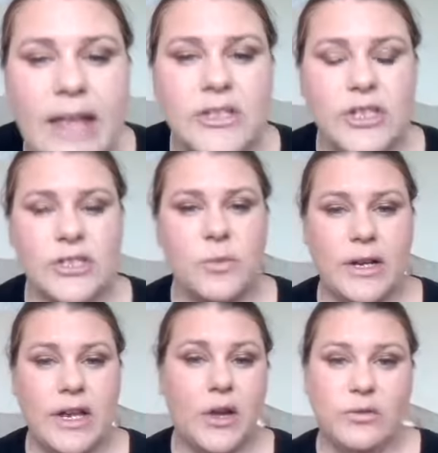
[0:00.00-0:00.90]
that's just
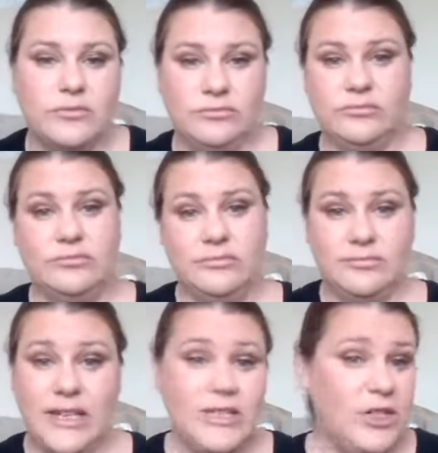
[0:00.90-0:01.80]
one coat.
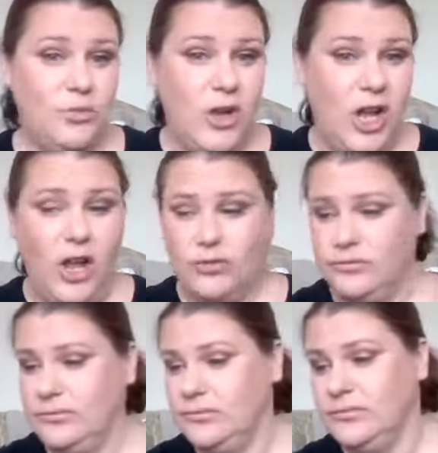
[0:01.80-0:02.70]
That's just one coat.
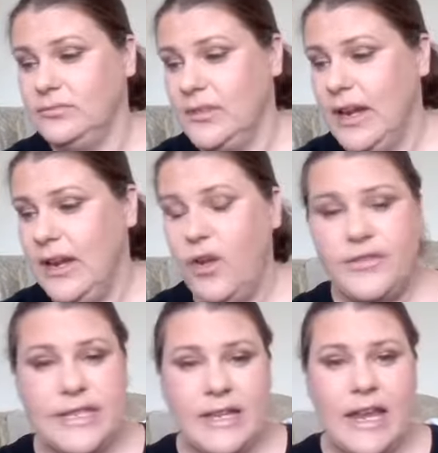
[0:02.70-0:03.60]
And all of
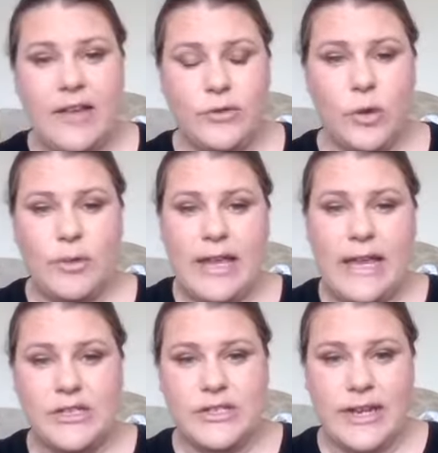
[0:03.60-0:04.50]
a sudden I have normal
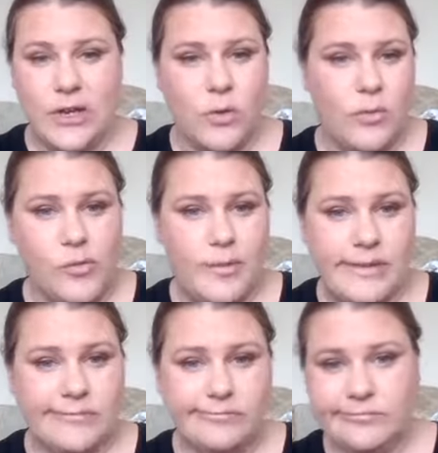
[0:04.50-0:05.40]
lashes like a normal
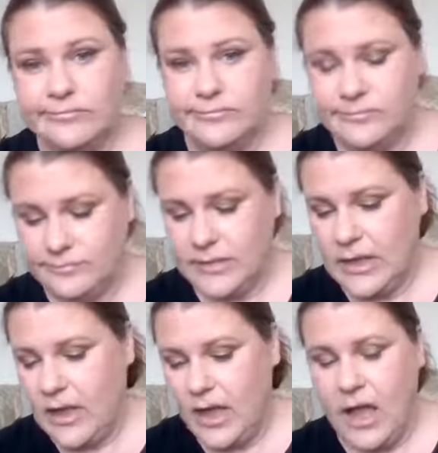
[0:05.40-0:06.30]
woman.
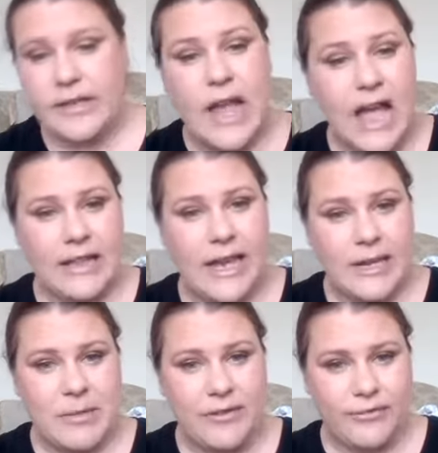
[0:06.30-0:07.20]
Not
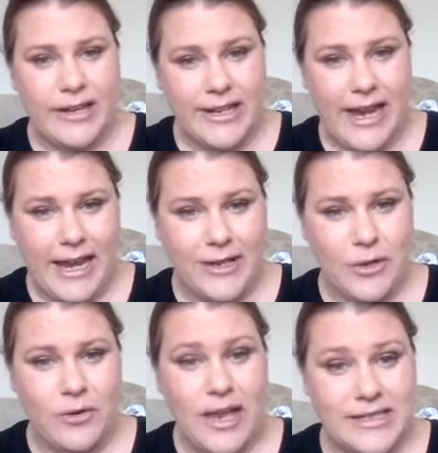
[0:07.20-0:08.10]
like my friend Kate,
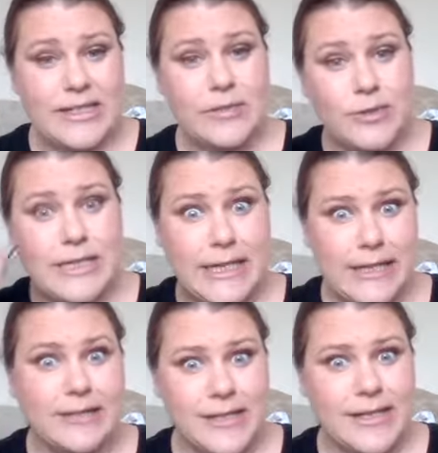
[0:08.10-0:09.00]
who has these
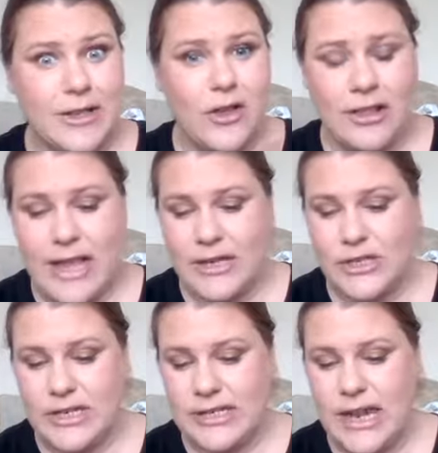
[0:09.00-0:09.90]
ridiculously long
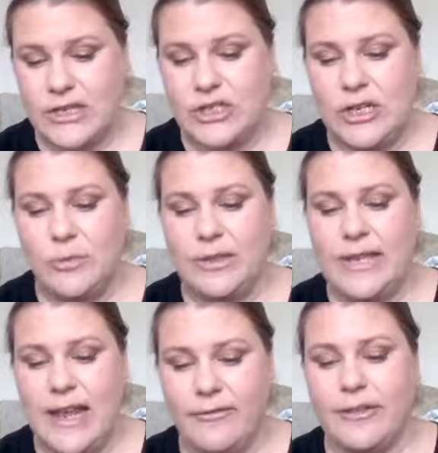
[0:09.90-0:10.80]
lashes, and she will
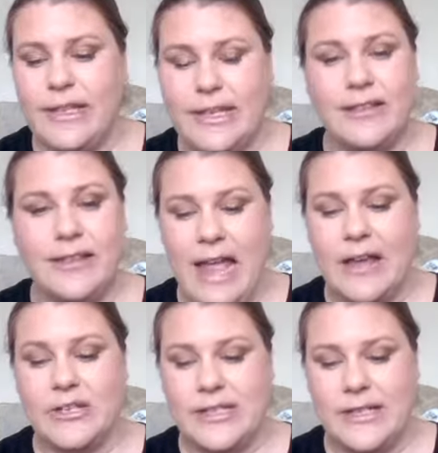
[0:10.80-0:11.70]
never need the
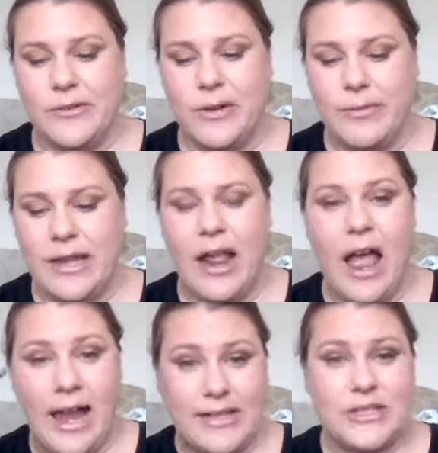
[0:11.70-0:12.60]
lash serum that
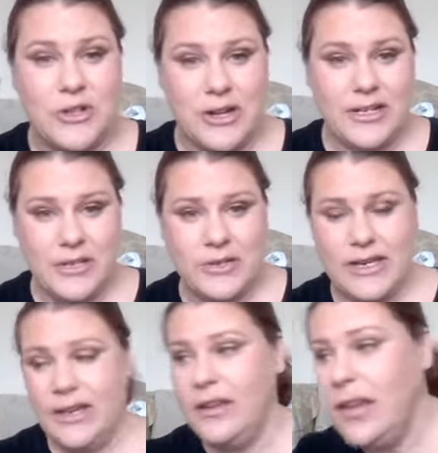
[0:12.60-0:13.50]
I started
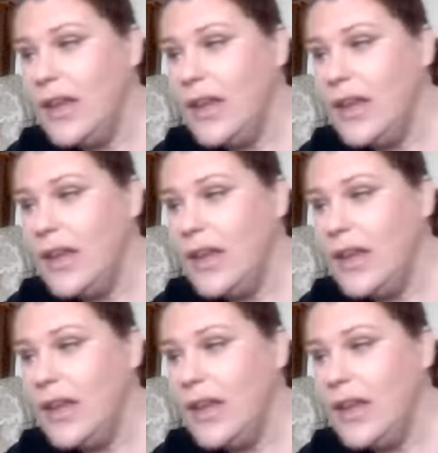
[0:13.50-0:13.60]
using.